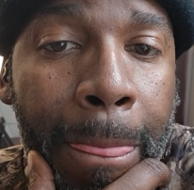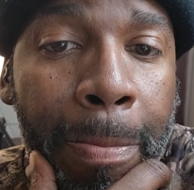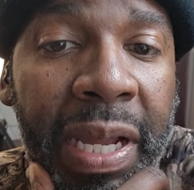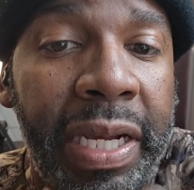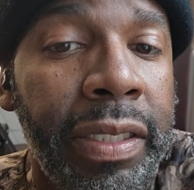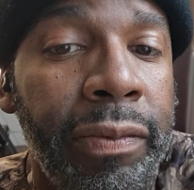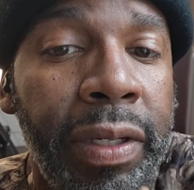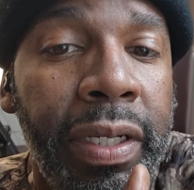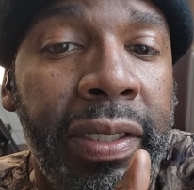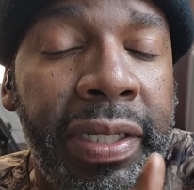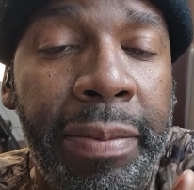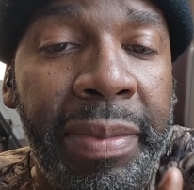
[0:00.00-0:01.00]
Because
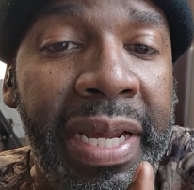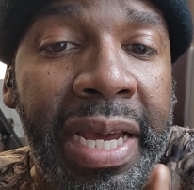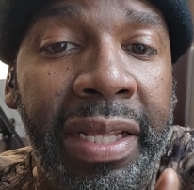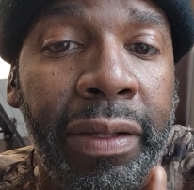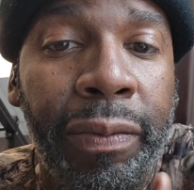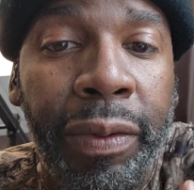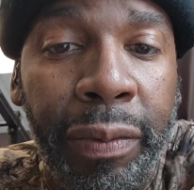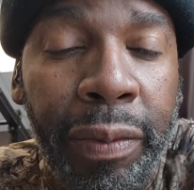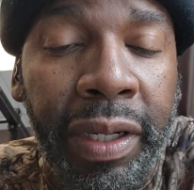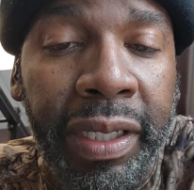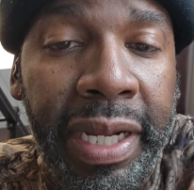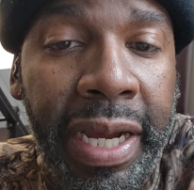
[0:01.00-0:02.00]
what's coming out of the
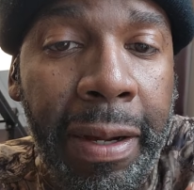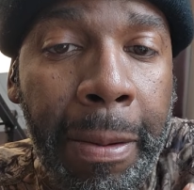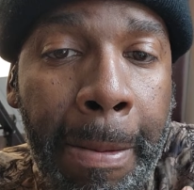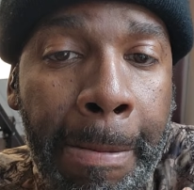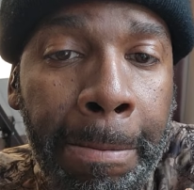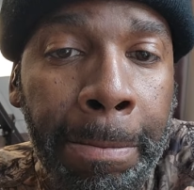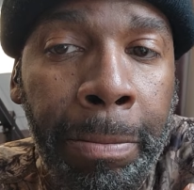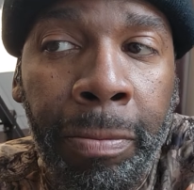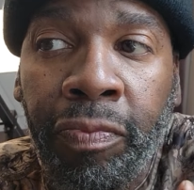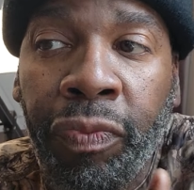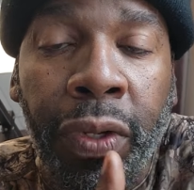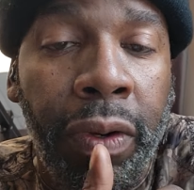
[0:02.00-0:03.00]
woodwork now
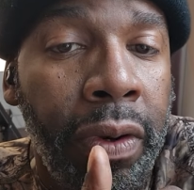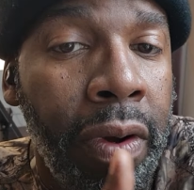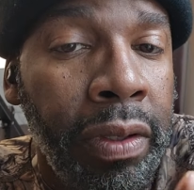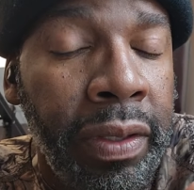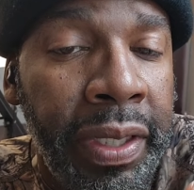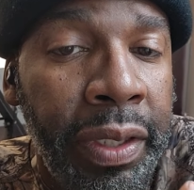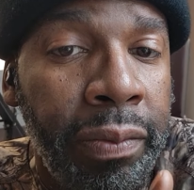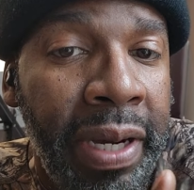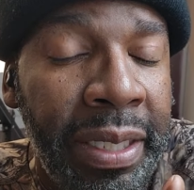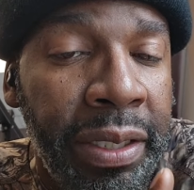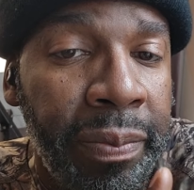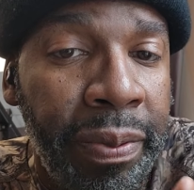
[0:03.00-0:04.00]
are all of these
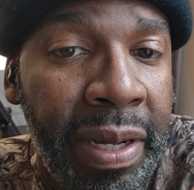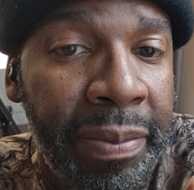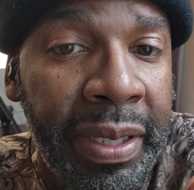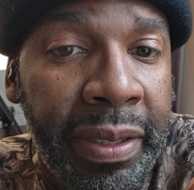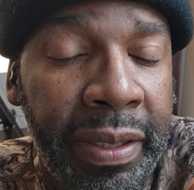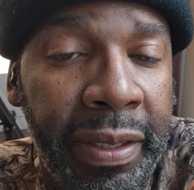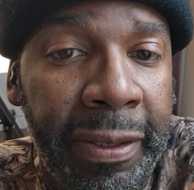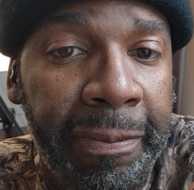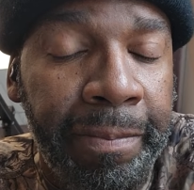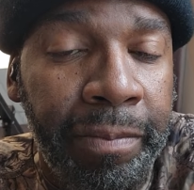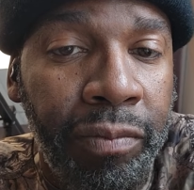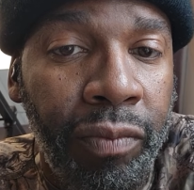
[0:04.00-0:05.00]
white supremacists
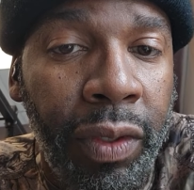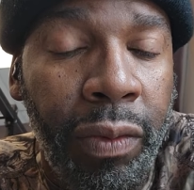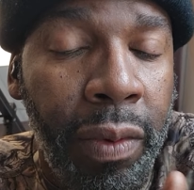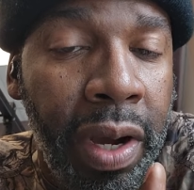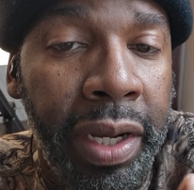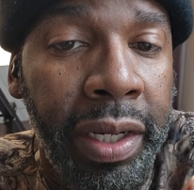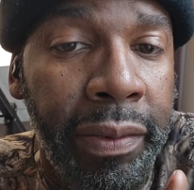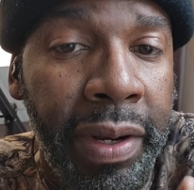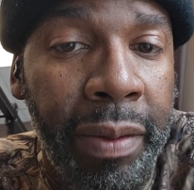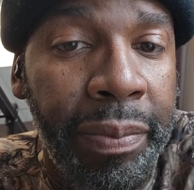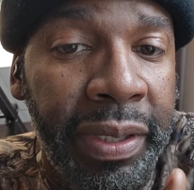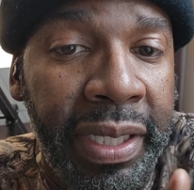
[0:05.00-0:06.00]
walking
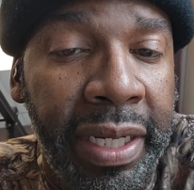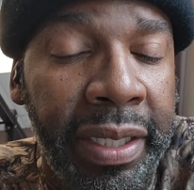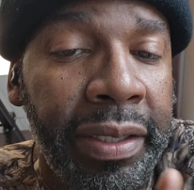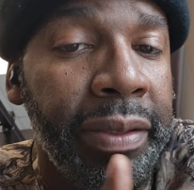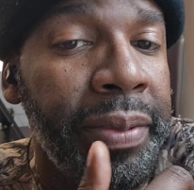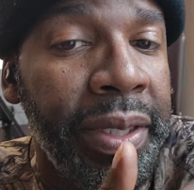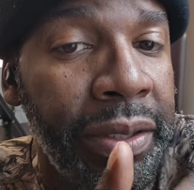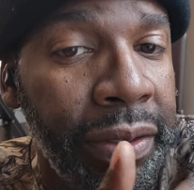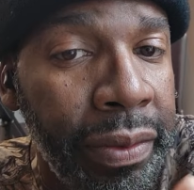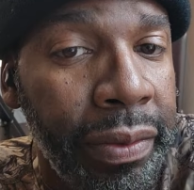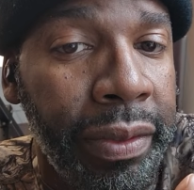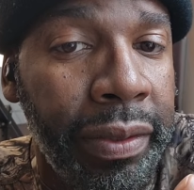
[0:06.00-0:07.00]
around pretending to be
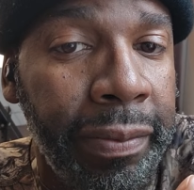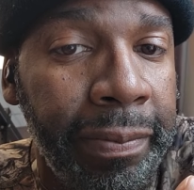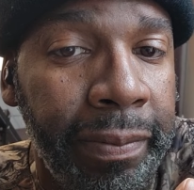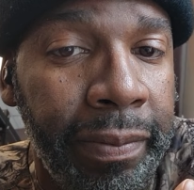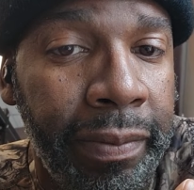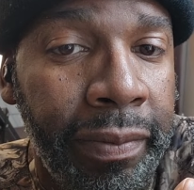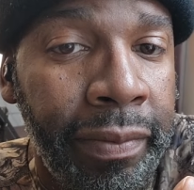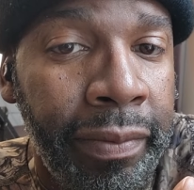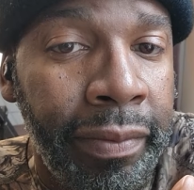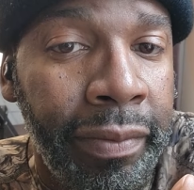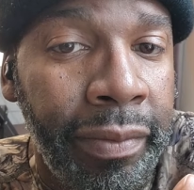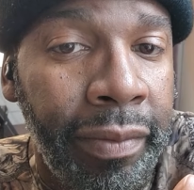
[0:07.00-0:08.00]
Jews.
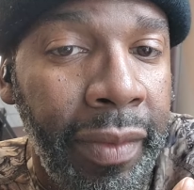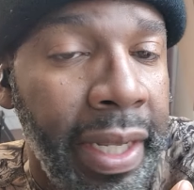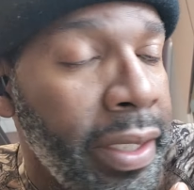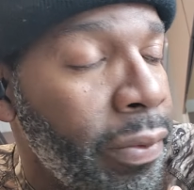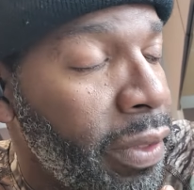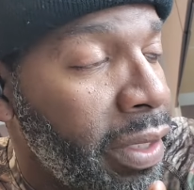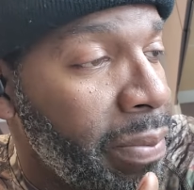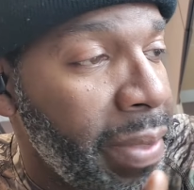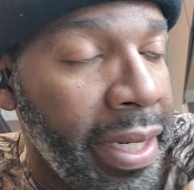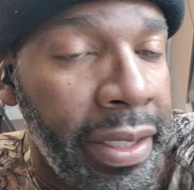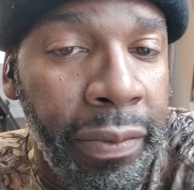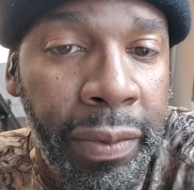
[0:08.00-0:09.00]
That's what's come
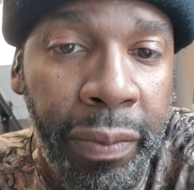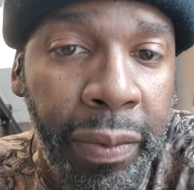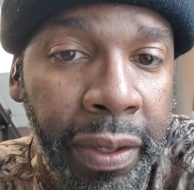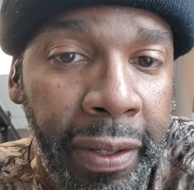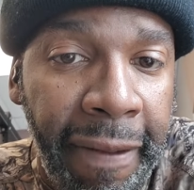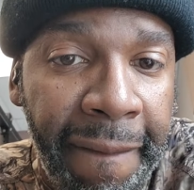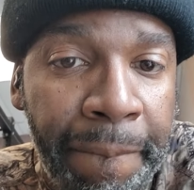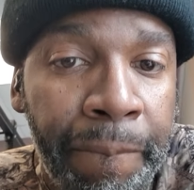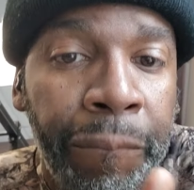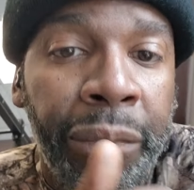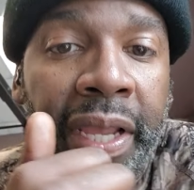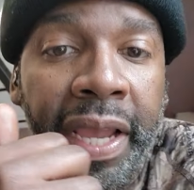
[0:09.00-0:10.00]
out of the woodwork.
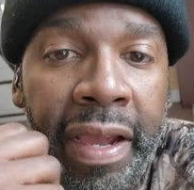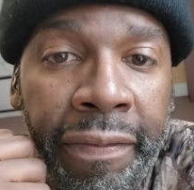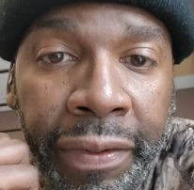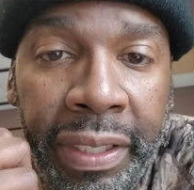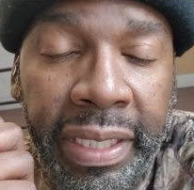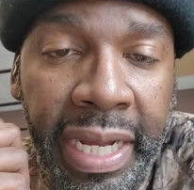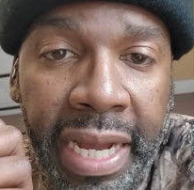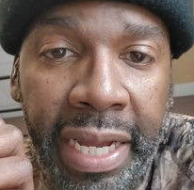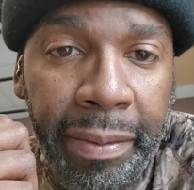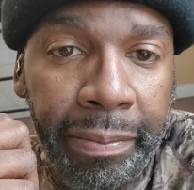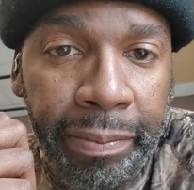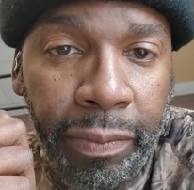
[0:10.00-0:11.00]
Every
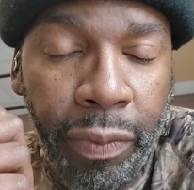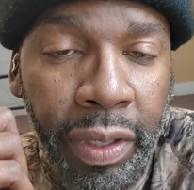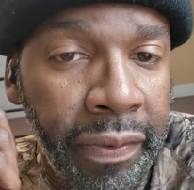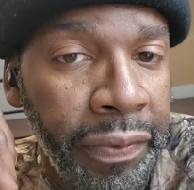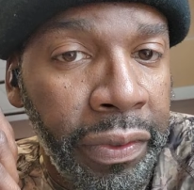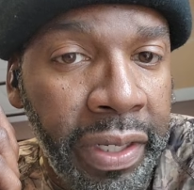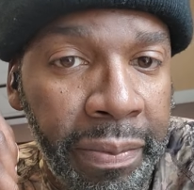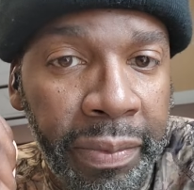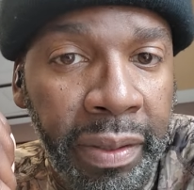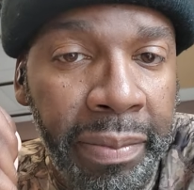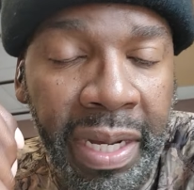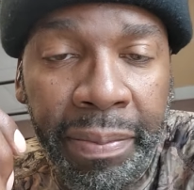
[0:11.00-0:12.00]
time one of you comes
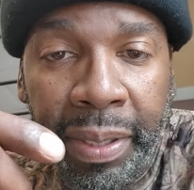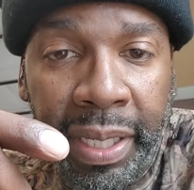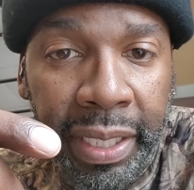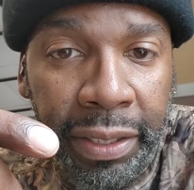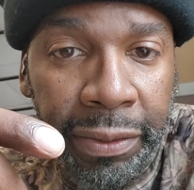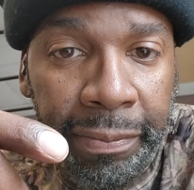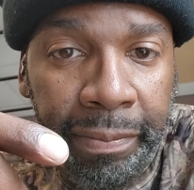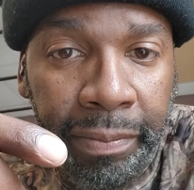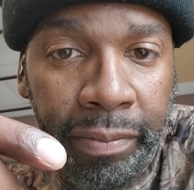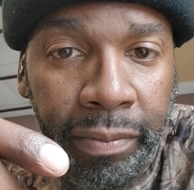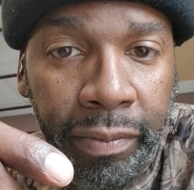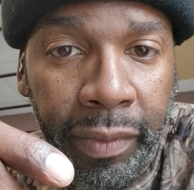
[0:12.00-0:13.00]
on my page
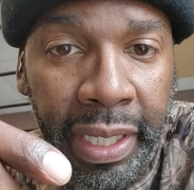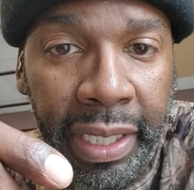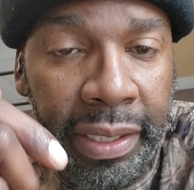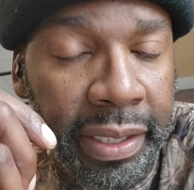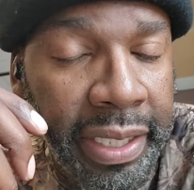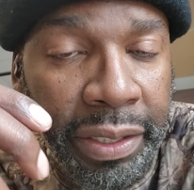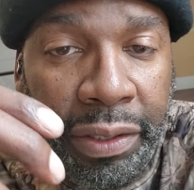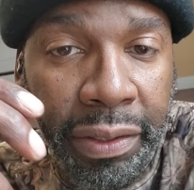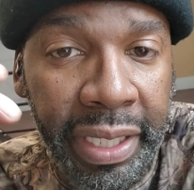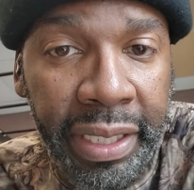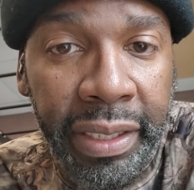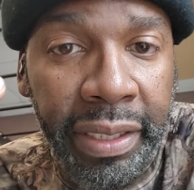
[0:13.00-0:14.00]
and says
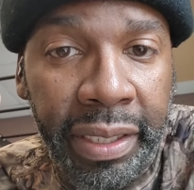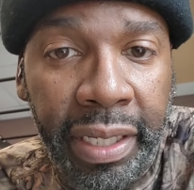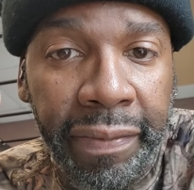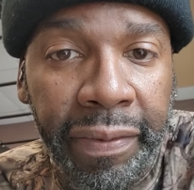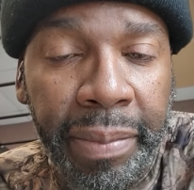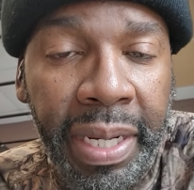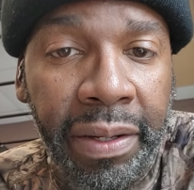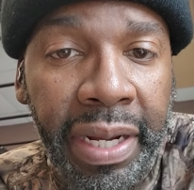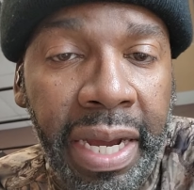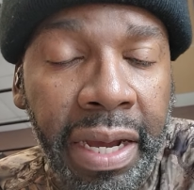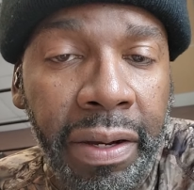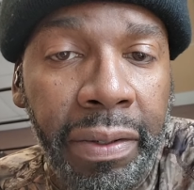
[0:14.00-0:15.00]
crazy stuff about
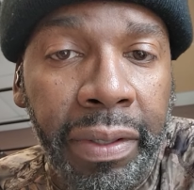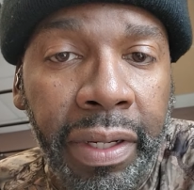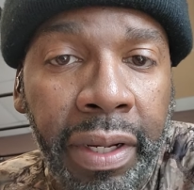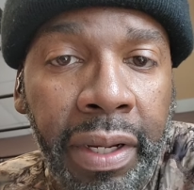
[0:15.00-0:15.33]
how